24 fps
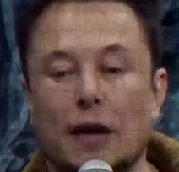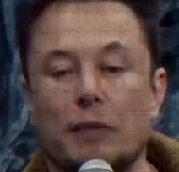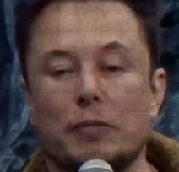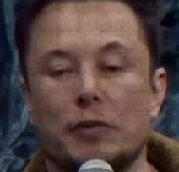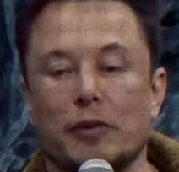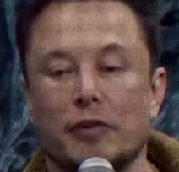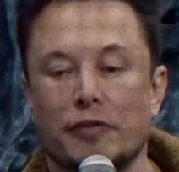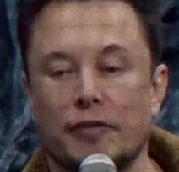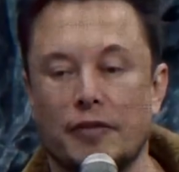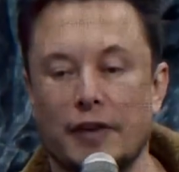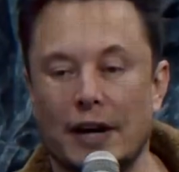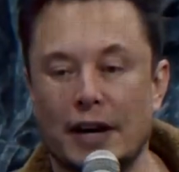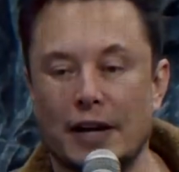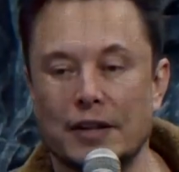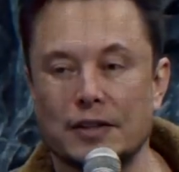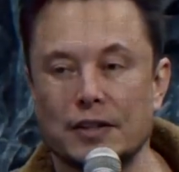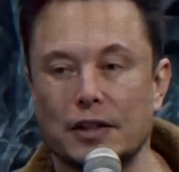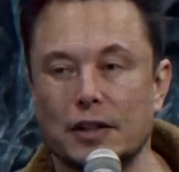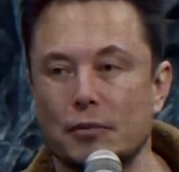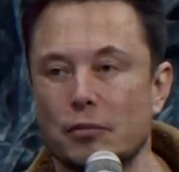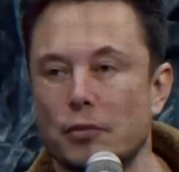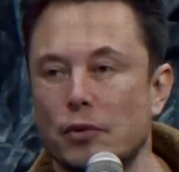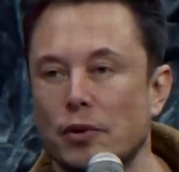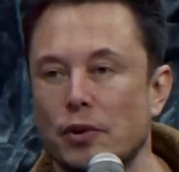That's all for
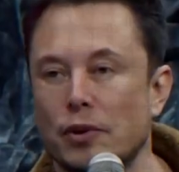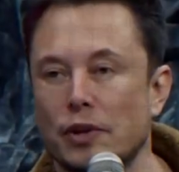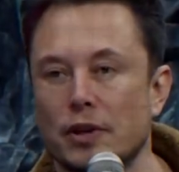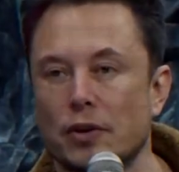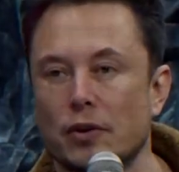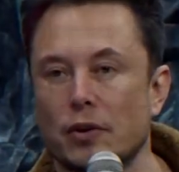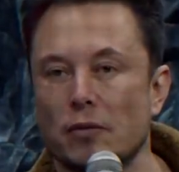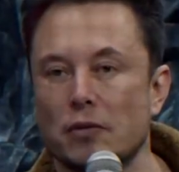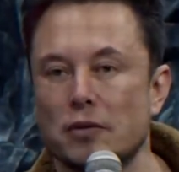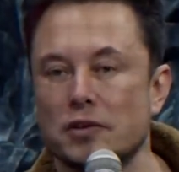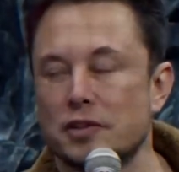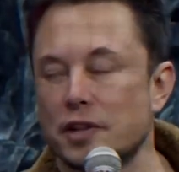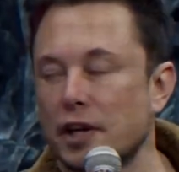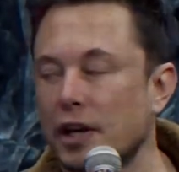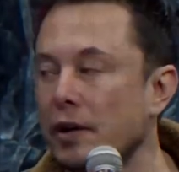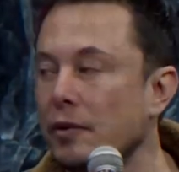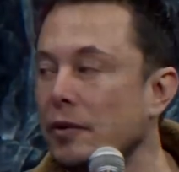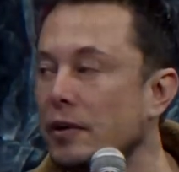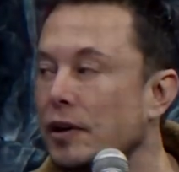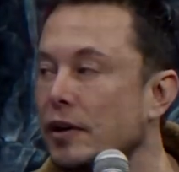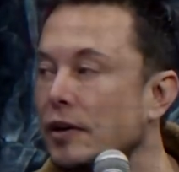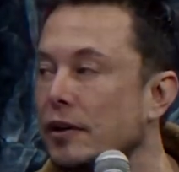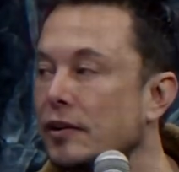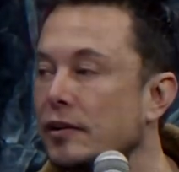today's video. See
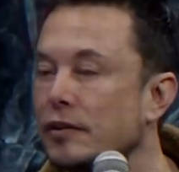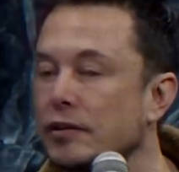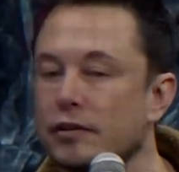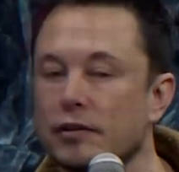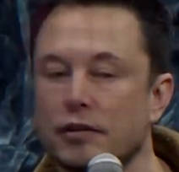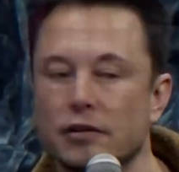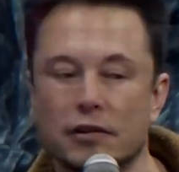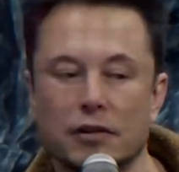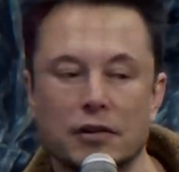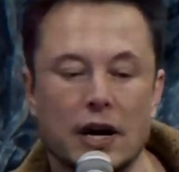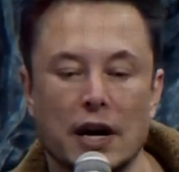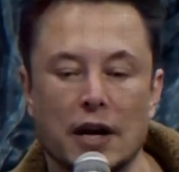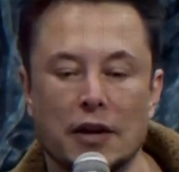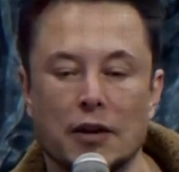you next time.